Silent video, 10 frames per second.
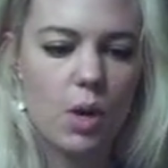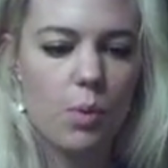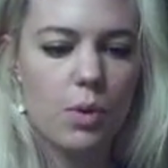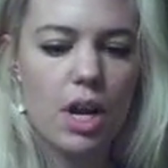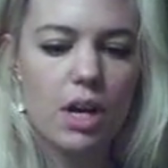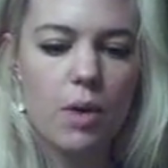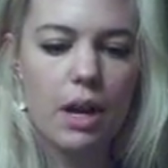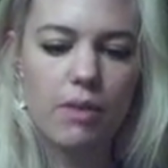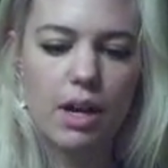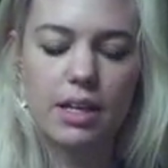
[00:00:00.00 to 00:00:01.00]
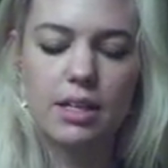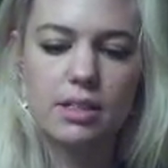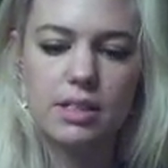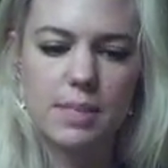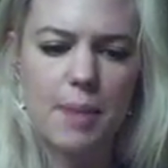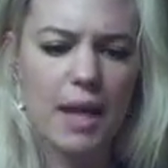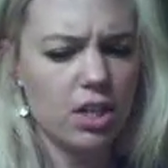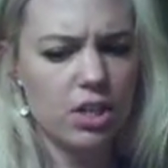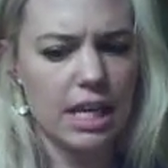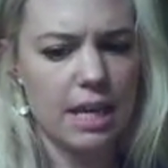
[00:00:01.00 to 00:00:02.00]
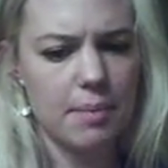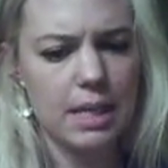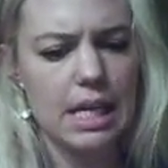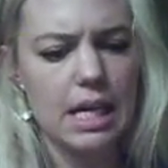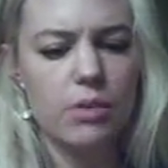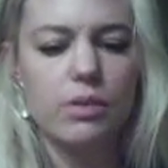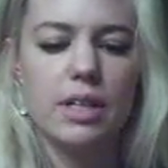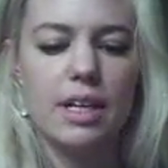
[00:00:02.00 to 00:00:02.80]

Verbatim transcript: We're not quite rugged. Does backyard camping count?